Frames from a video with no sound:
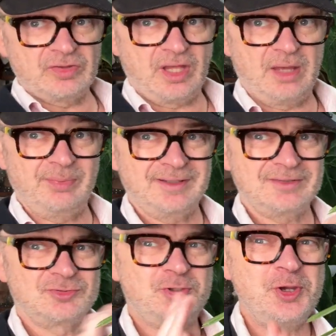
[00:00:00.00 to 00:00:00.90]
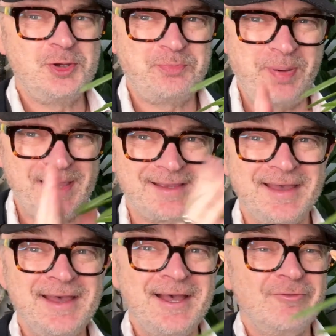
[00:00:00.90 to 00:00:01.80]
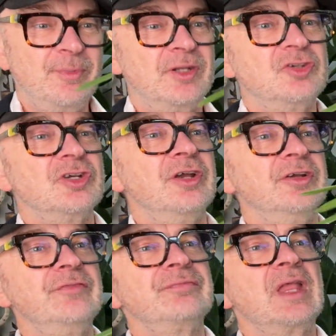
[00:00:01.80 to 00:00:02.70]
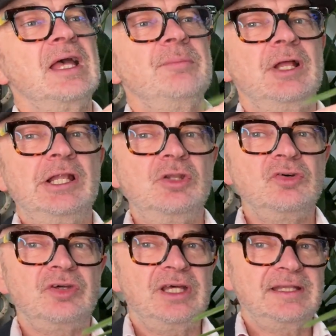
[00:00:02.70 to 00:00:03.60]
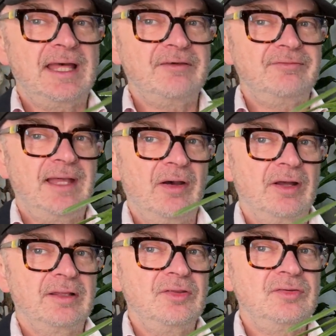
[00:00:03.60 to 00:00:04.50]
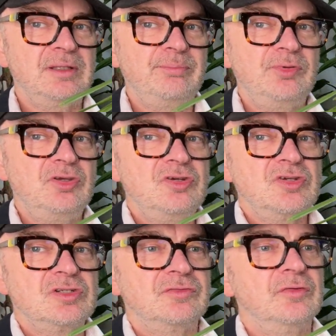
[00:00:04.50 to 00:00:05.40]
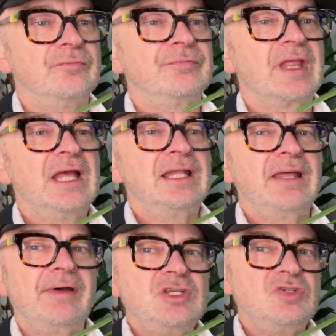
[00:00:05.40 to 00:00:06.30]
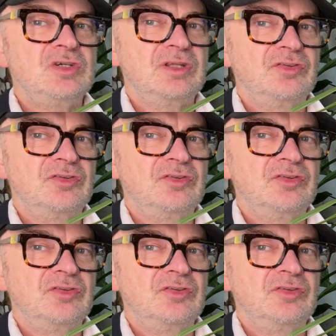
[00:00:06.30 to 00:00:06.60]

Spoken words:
there, but it's too big for me to show you. But look at that flower. Isn't it beautiful? Now, as you can